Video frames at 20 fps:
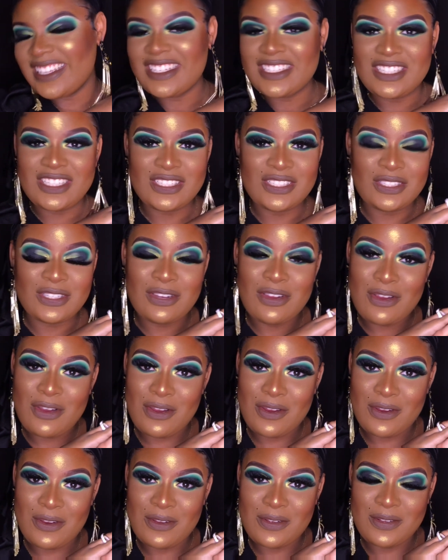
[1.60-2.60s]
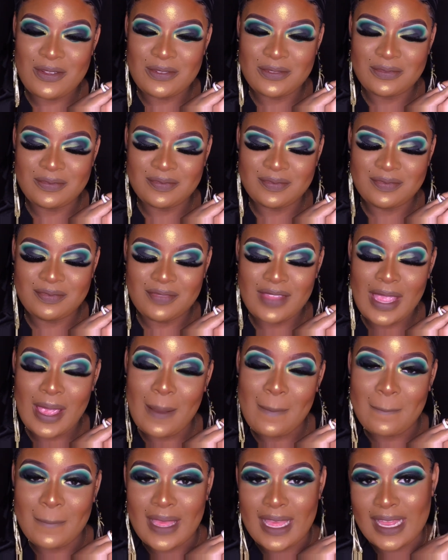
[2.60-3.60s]
it's your girl
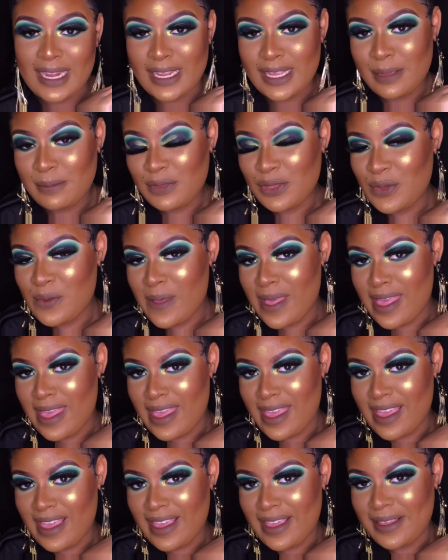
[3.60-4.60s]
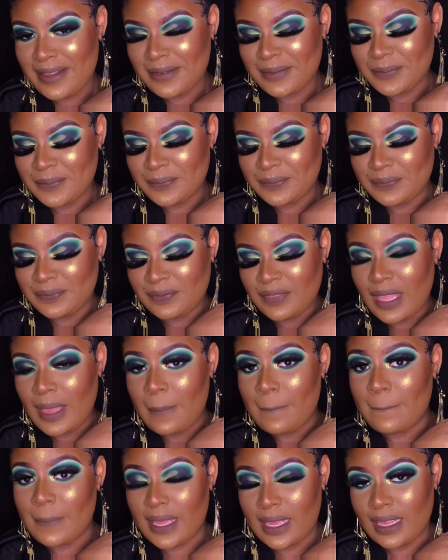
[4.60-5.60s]
MaddiMua,
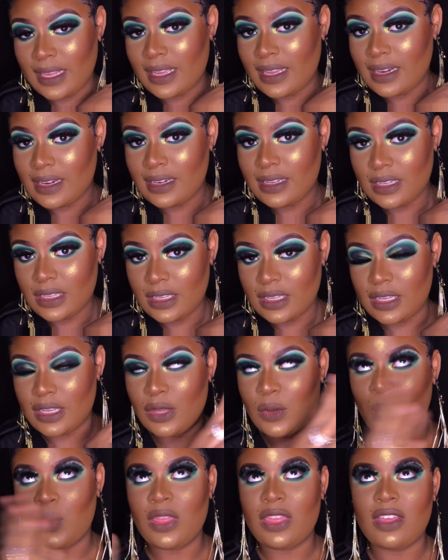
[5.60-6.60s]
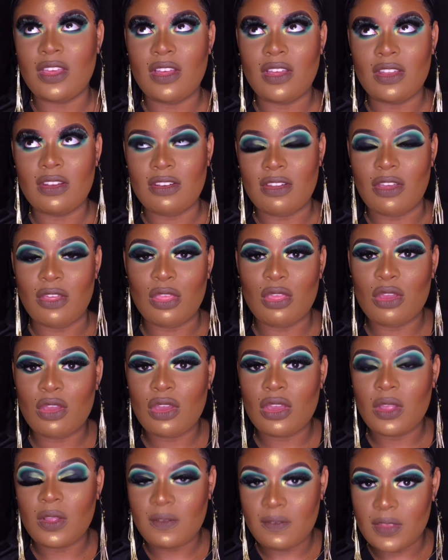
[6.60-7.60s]
back at it again with another
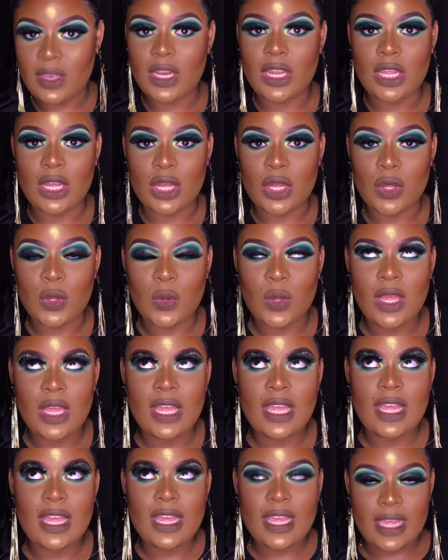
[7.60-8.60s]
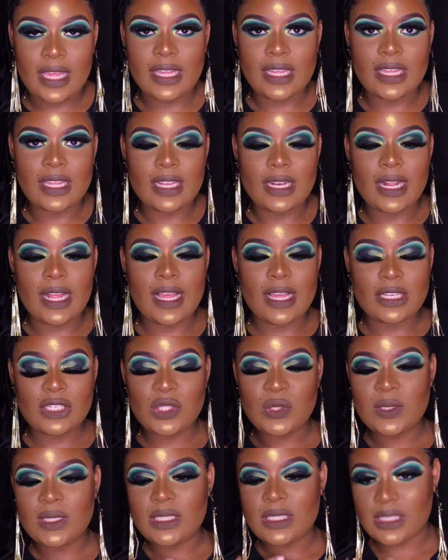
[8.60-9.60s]
video. And as
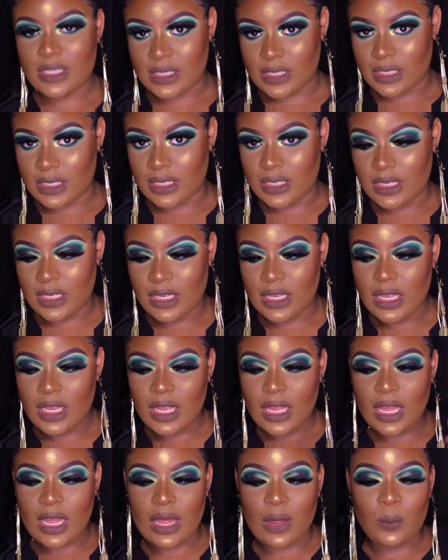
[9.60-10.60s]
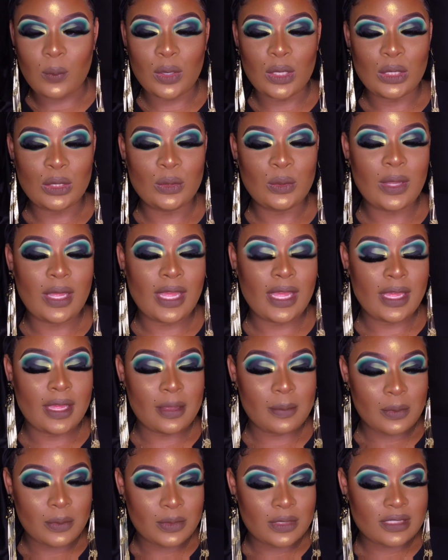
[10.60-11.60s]
you can see, I went a little
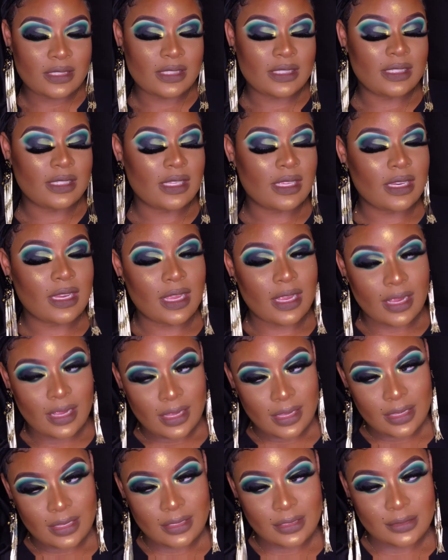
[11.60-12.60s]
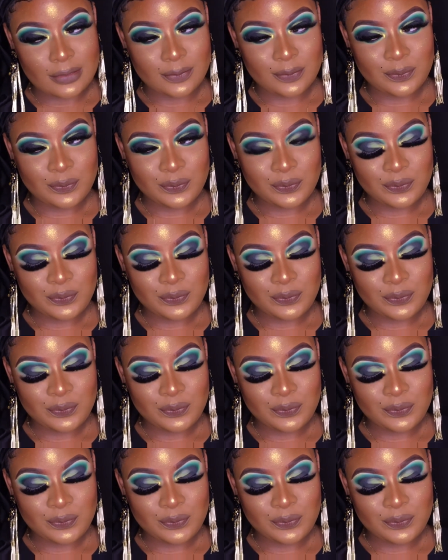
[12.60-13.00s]
ham on this look today.